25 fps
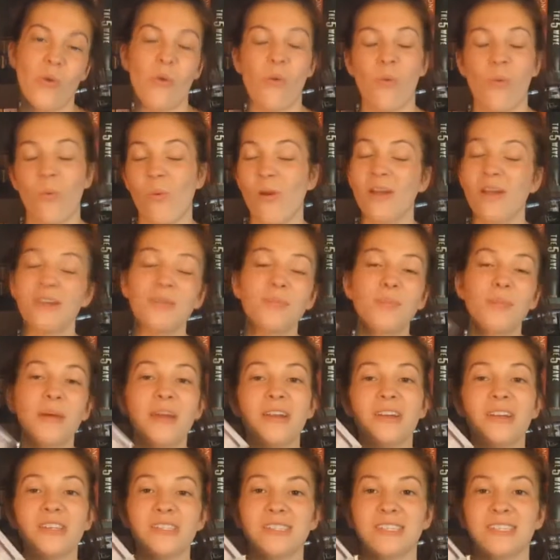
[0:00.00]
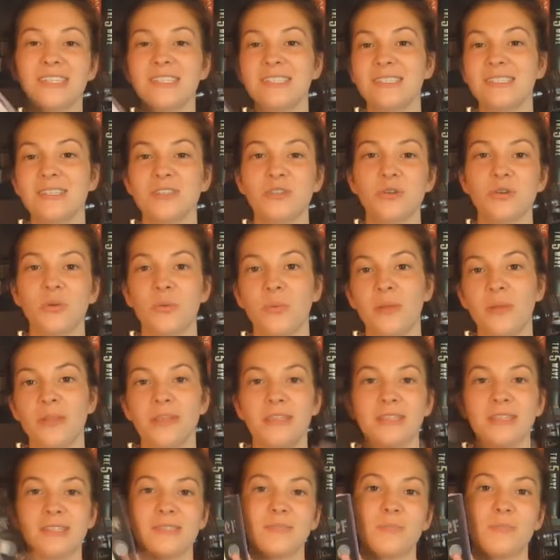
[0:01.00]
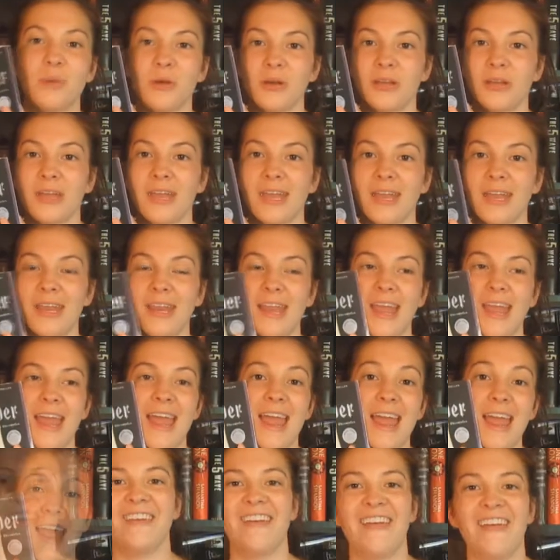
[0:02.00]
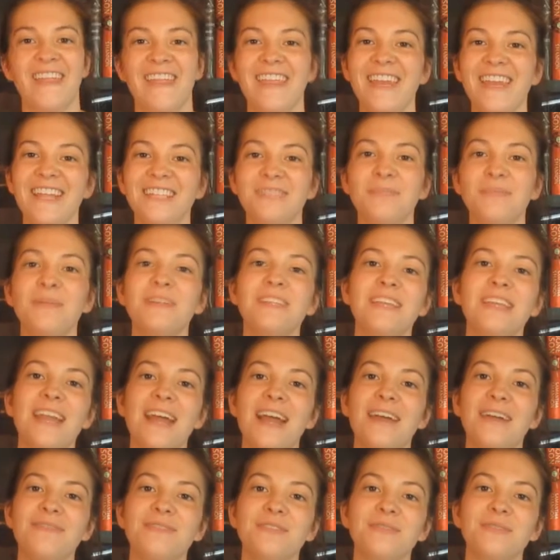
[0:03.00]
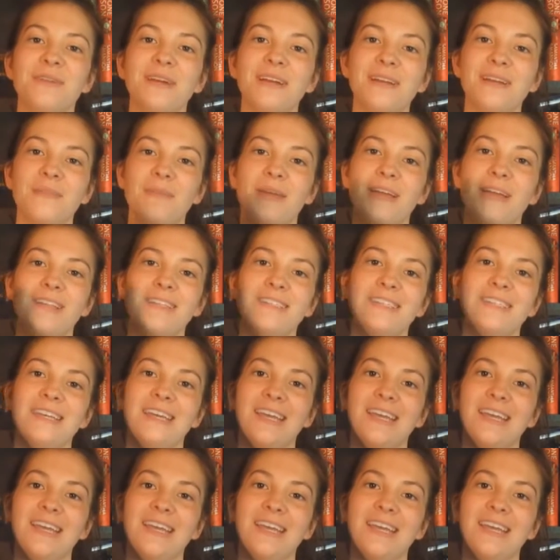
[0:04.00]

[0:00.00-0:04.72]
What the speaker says: what better season to read this book in? The next book that I have to recommend